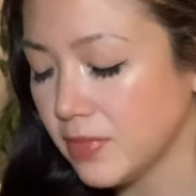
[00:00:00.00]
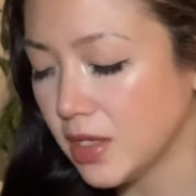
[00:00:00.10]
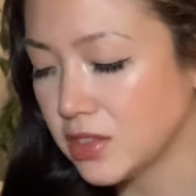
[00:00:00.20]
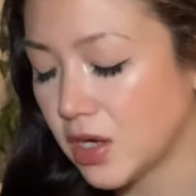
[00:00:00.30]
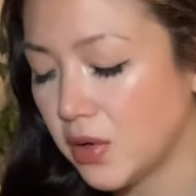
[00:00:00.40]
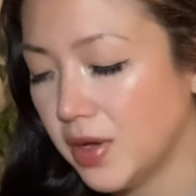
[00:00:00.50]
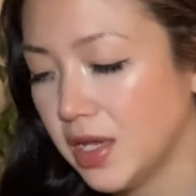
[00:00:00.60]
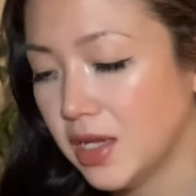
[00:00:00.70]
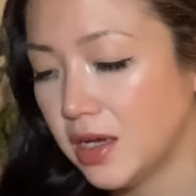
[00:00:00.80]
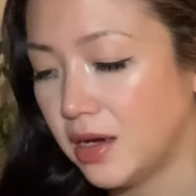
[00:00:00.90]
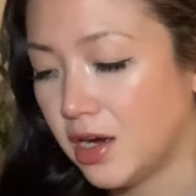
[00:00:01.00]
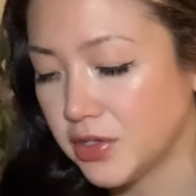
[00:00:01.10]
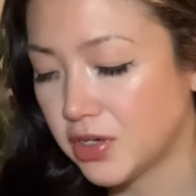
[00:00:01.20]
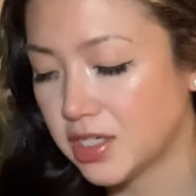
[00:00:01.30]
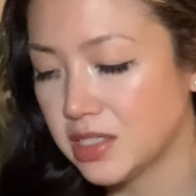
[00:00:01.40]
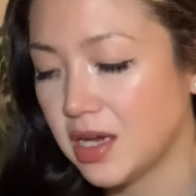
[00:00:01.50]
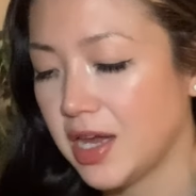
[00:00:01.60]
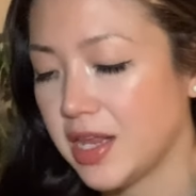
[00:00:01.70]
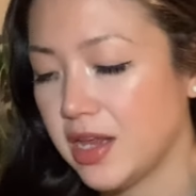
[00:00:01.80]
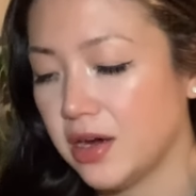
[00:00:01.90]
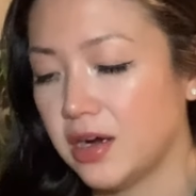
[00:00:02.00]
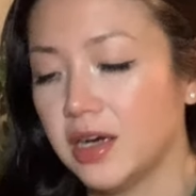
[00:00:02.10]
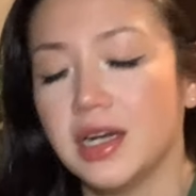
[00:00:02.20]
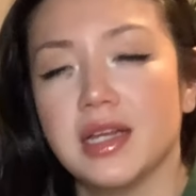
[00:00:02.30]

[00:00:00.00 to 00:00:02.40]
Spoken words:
So on your side here,